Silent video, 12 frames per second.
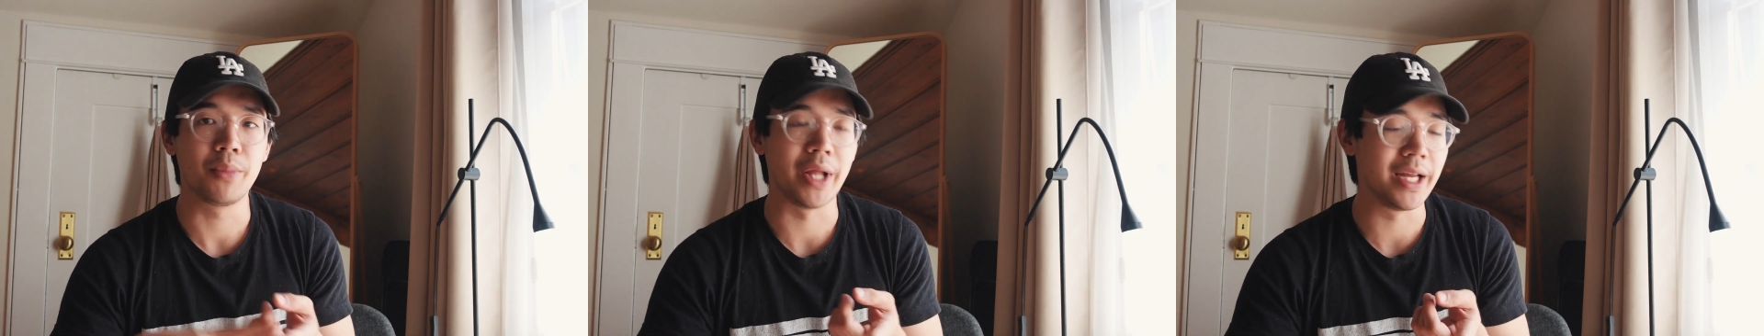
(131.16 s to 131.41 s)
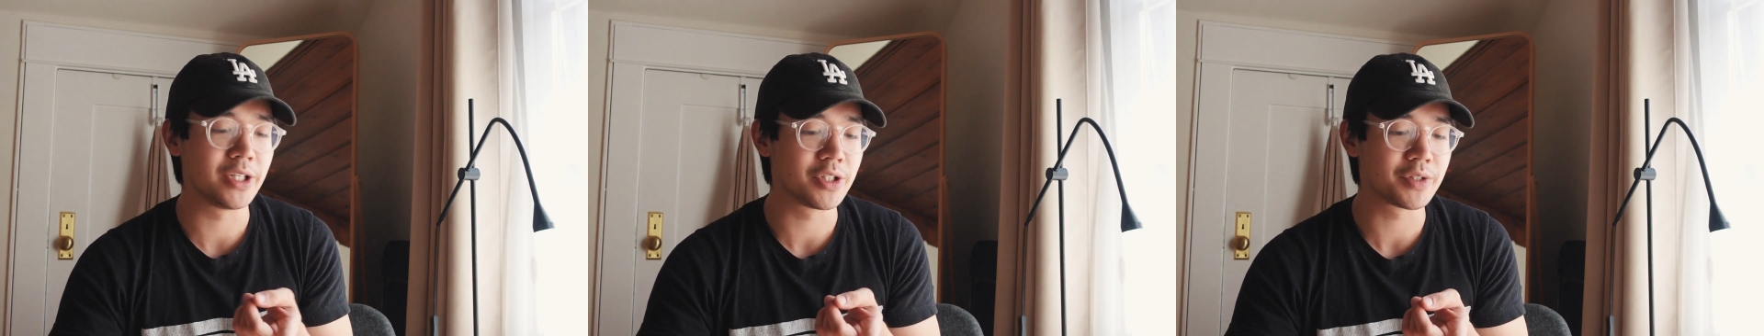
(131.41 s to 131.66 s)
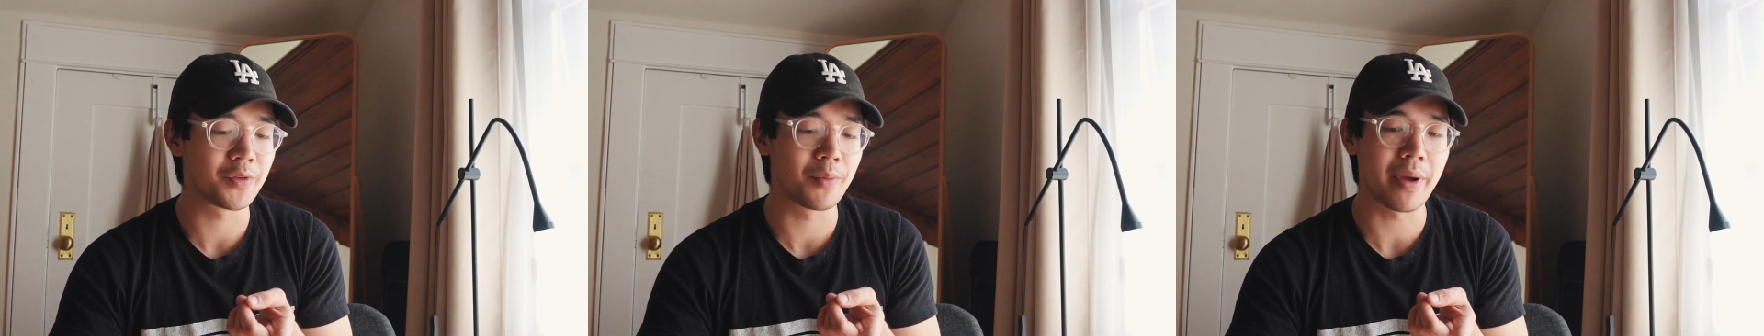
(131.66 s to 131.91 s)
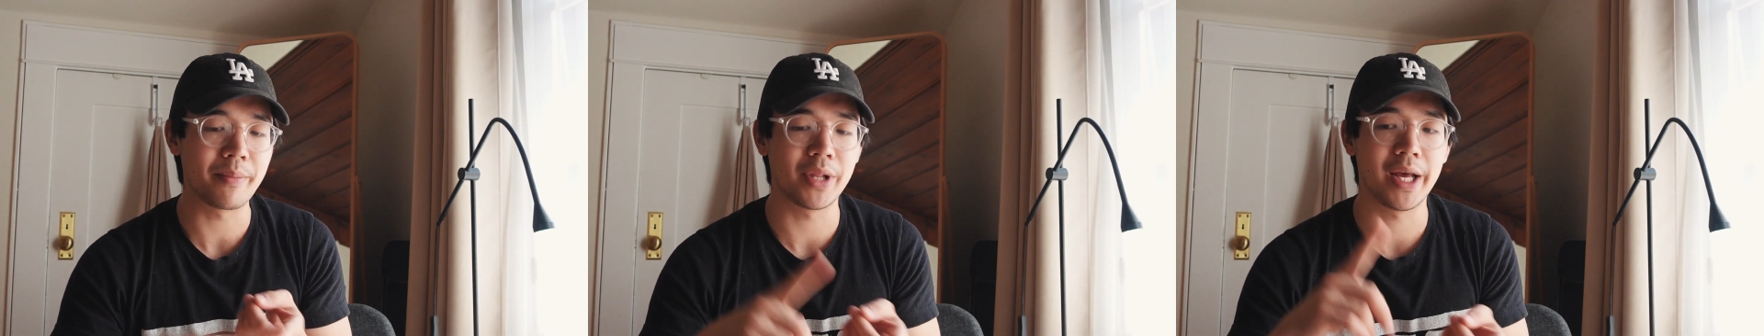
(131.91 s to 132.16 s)
planters for
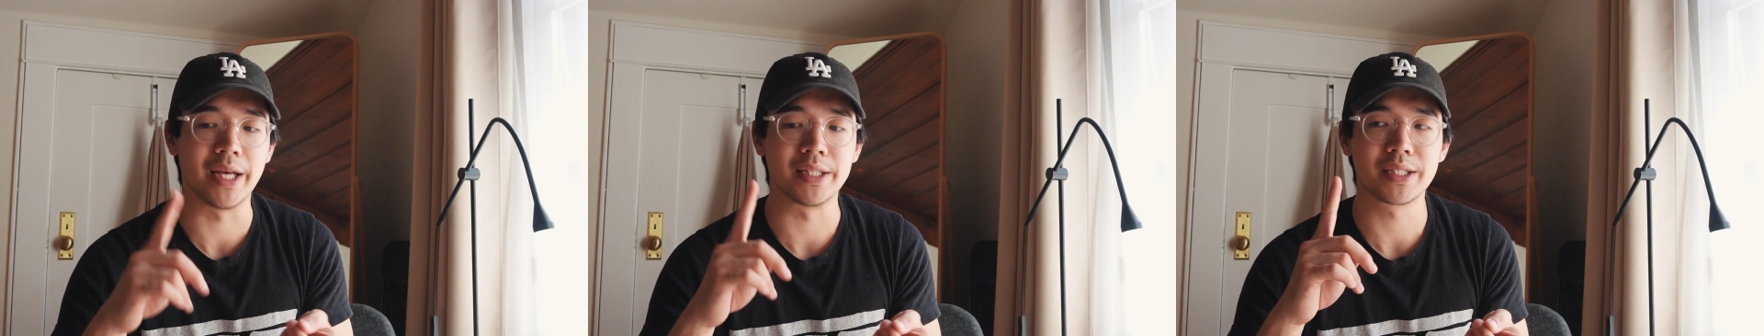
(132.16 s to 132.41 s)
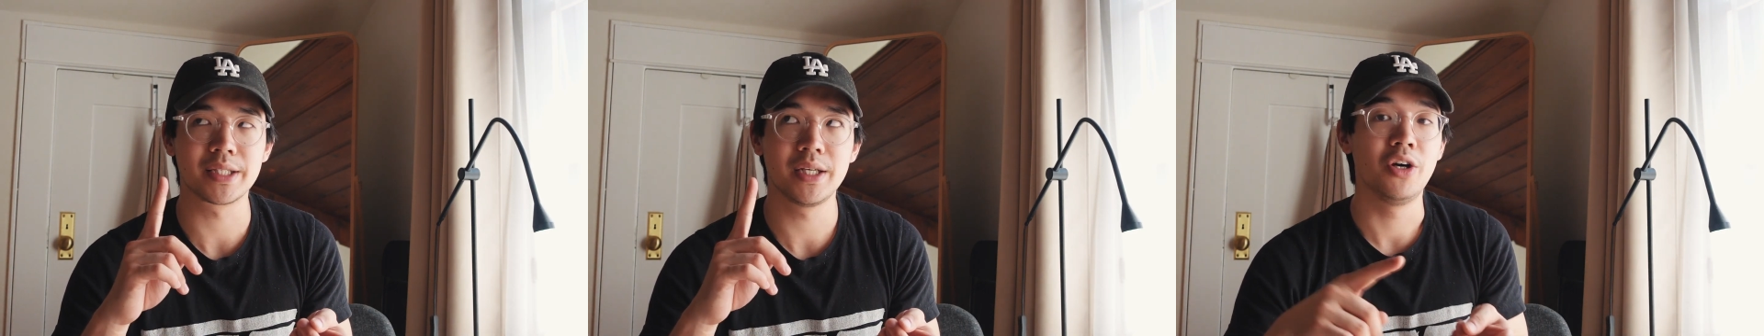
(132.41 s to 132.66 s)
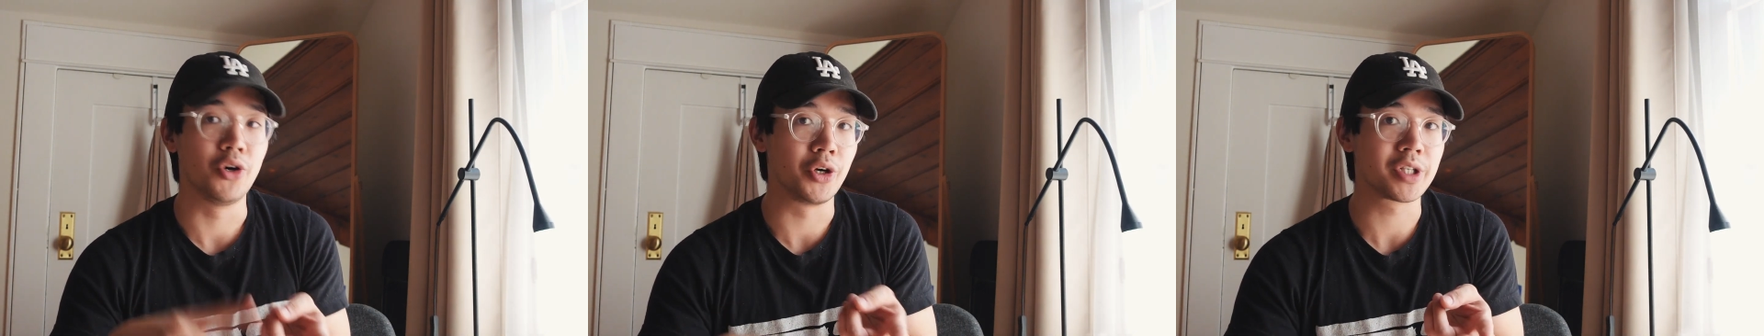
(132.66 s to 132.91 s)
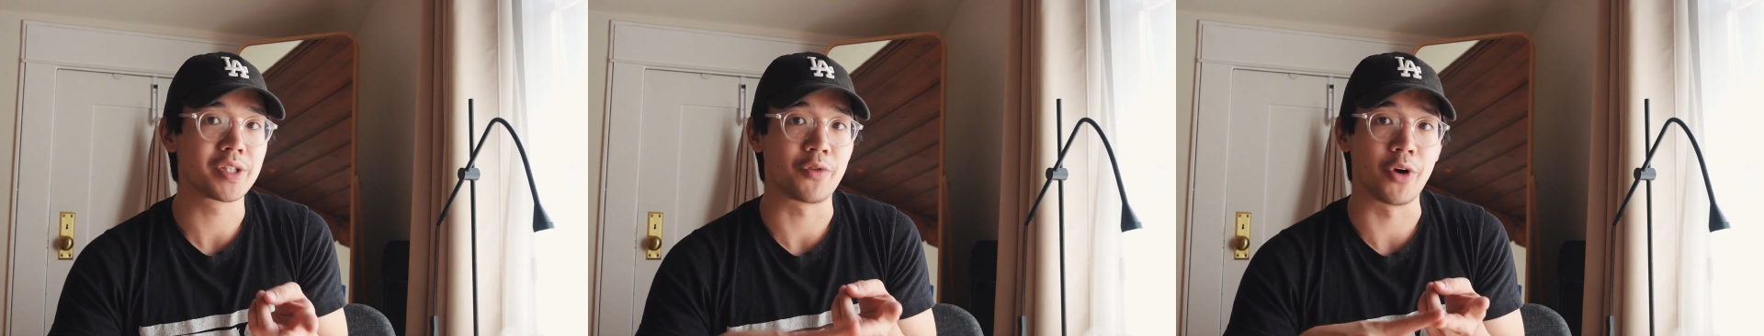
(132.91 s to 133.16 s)
my plants,
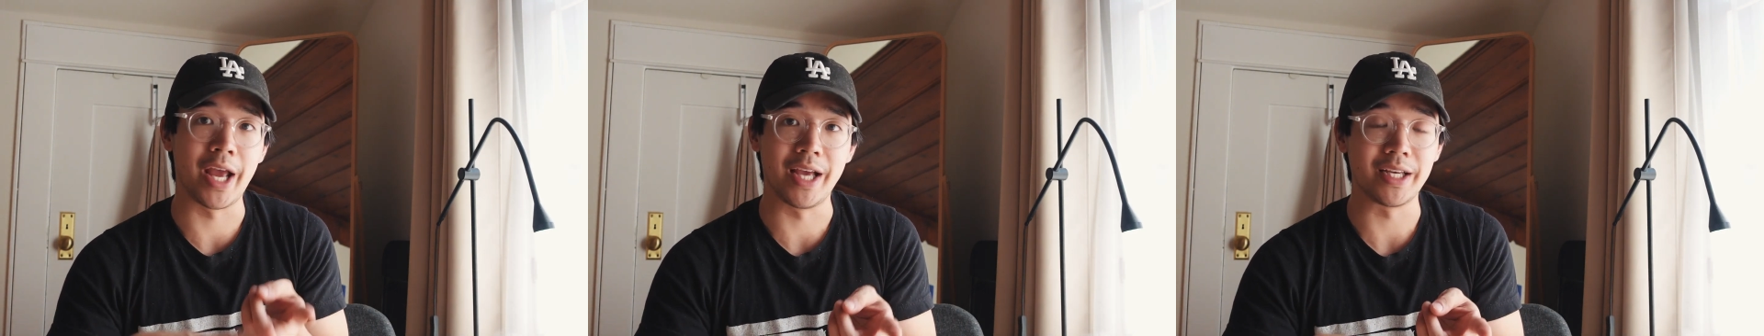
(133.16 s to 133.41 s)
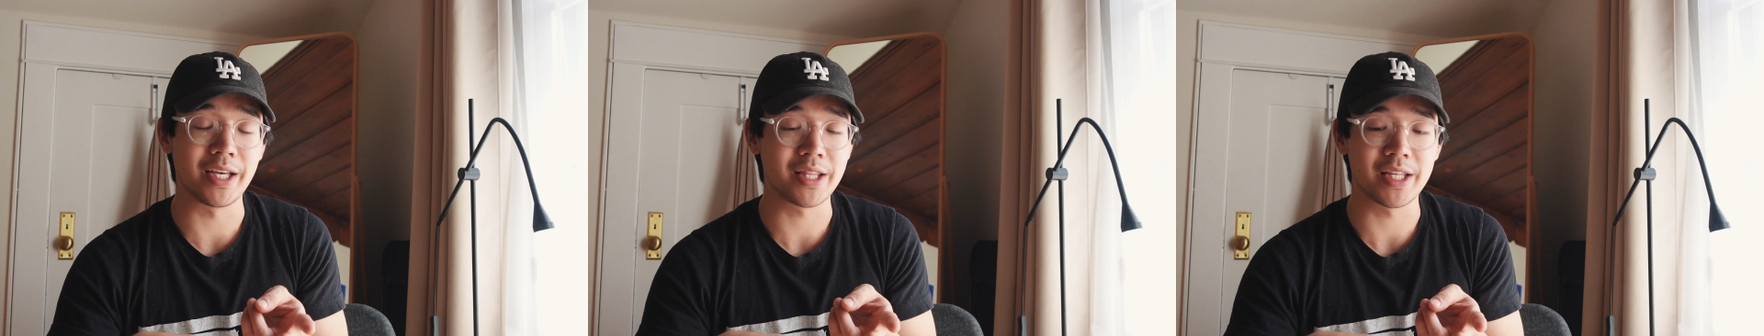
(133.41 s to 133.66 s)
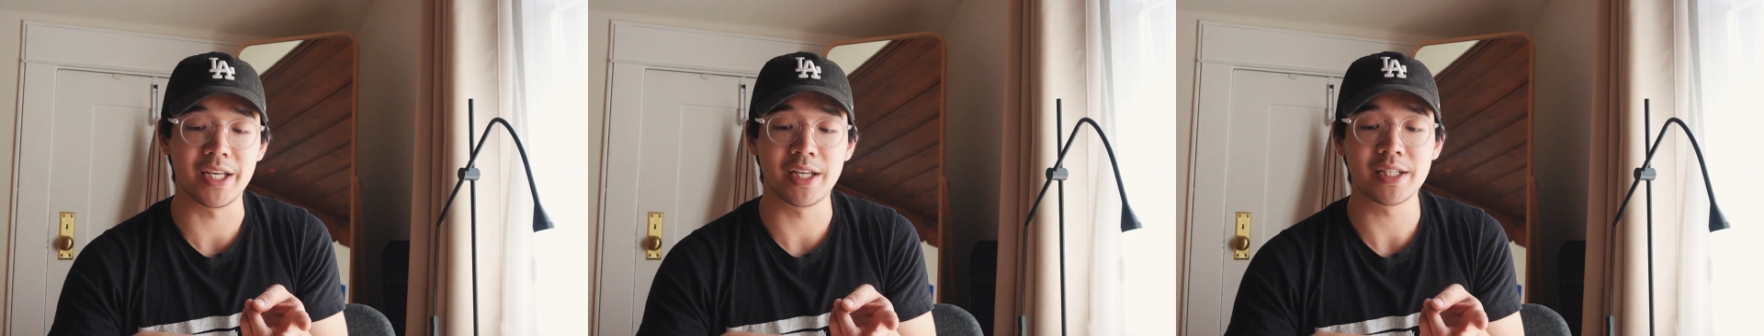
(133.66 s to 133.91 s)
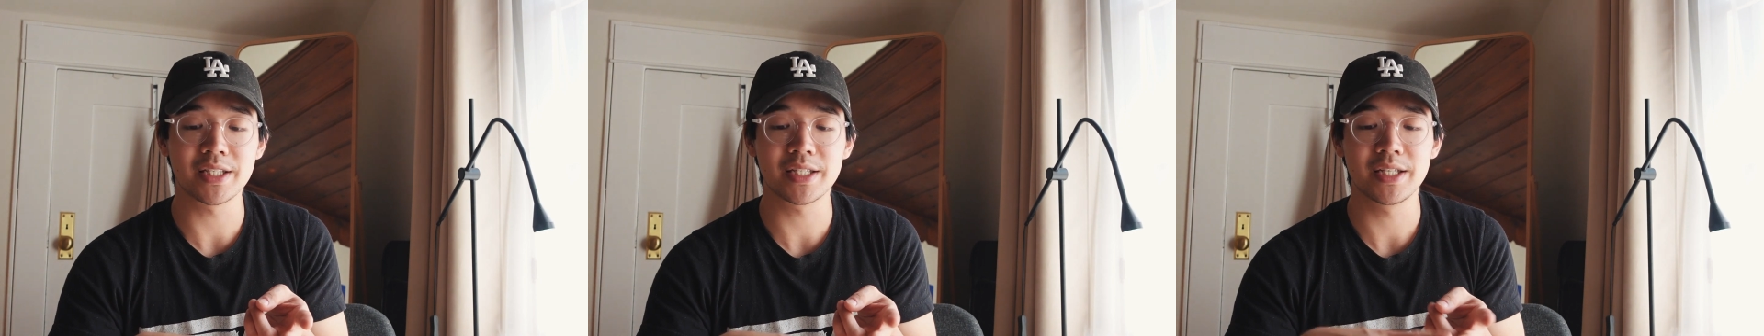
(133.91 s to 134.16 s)
hooks for hanging
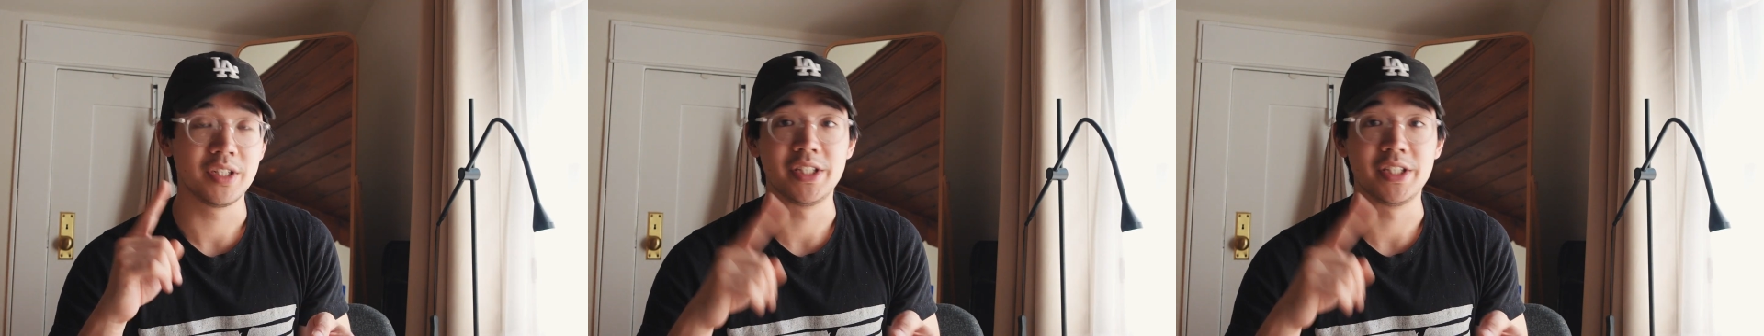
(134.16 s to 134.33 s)
things,